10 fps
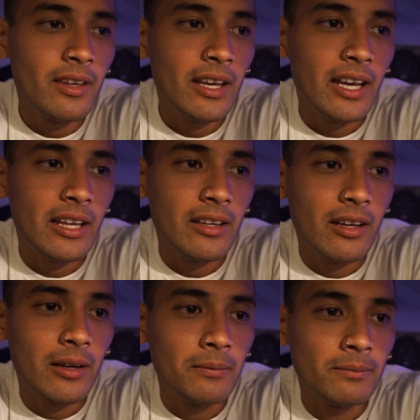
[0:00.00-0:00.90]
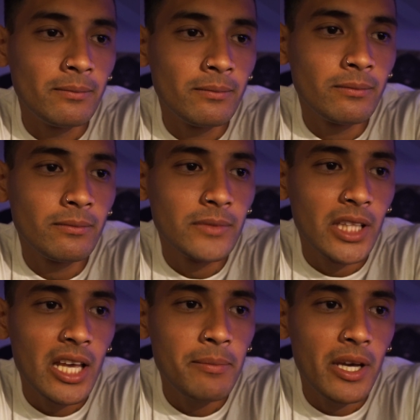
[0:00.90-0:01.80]
and
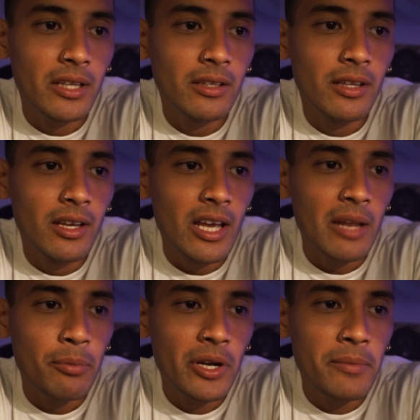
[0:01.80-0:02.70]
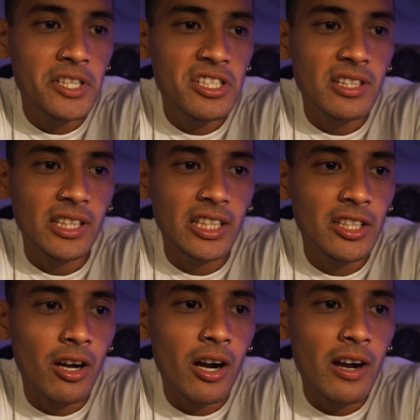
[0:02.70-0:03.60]
yeah, man. And pretty much at the
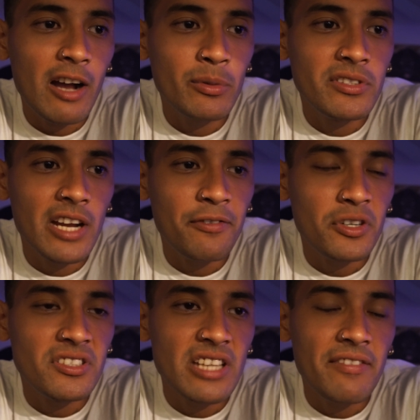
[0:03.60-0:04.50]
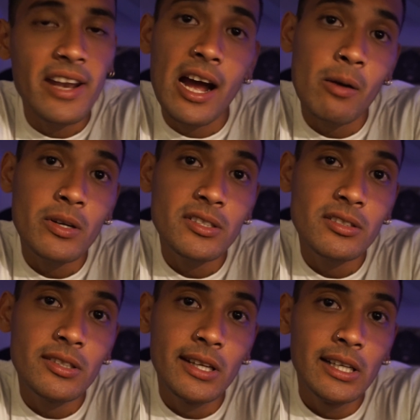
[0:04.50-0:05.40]
ER, I was there for 7
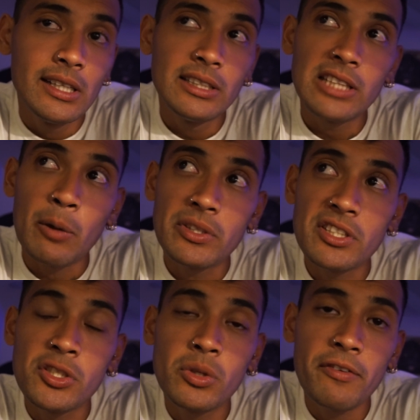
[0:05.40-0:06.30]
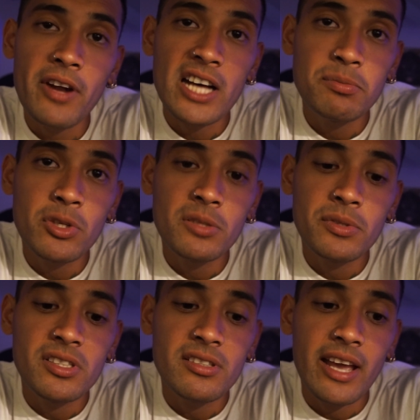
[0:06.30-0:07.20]
hours. I went to 2 different hospitals
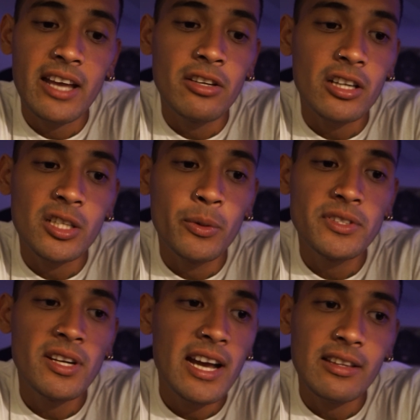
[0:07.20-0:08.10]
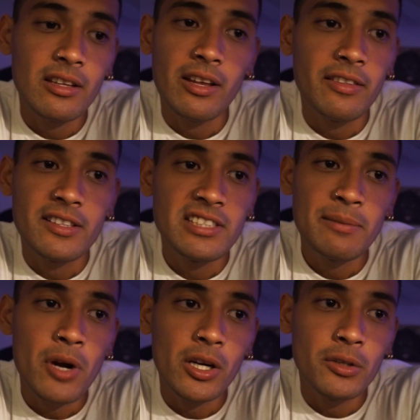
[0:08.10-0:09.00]
because the hand doctor wasn't at San
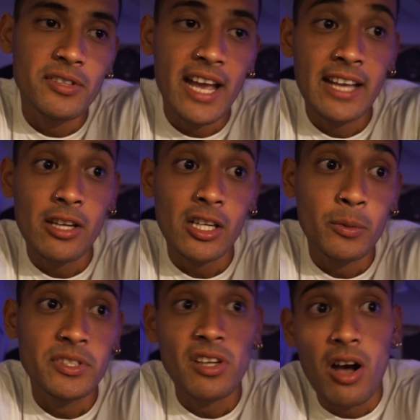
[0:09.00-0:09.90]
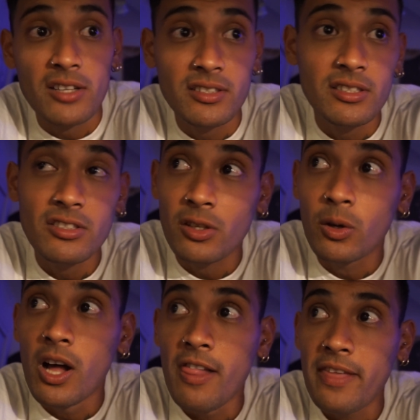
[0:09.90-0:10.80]
Marcos. The hand doctor was in Austin,
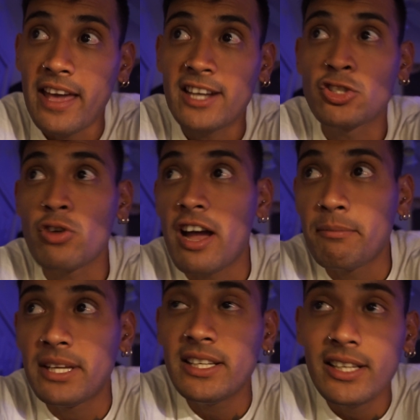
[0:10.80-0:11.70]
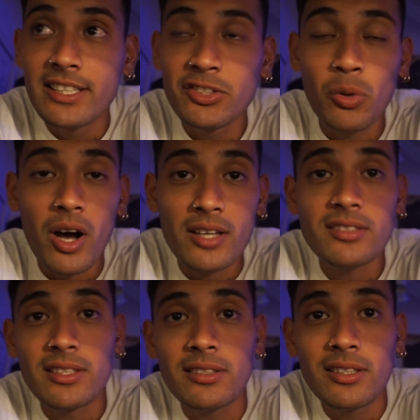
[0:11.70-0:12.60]
so they had to drive me to
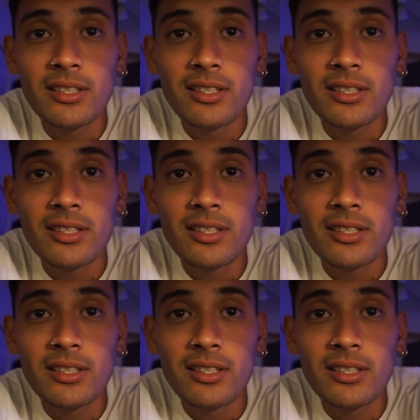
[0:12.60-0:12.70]
Austin,